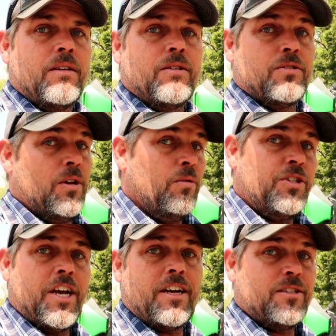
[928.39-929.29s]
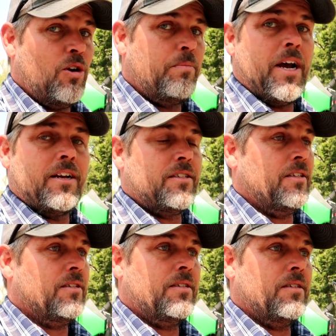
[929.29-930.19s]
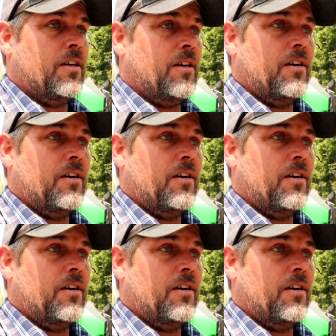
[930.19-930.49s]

There's no checks, no bounces.